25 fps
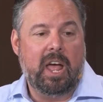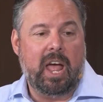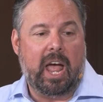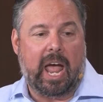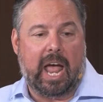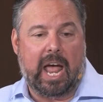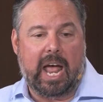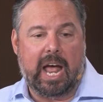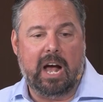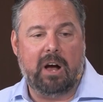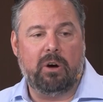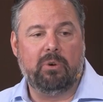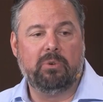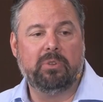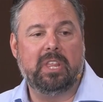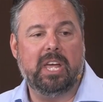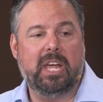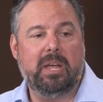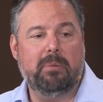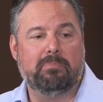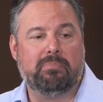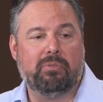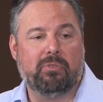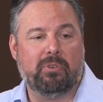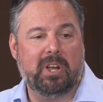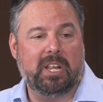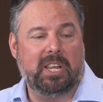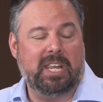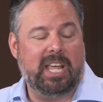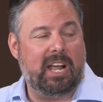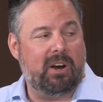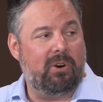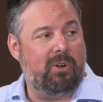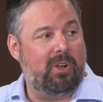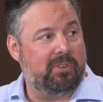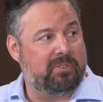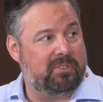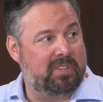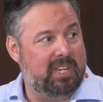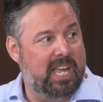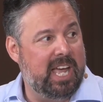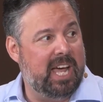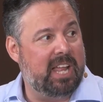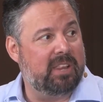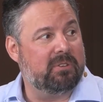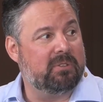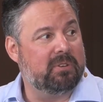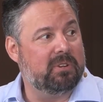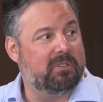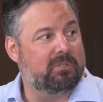how they bring that all
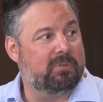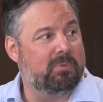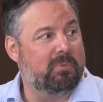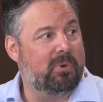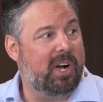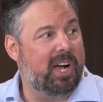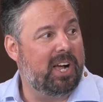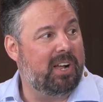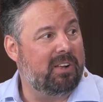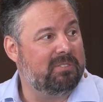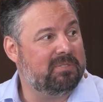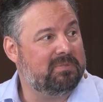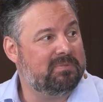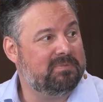together as well.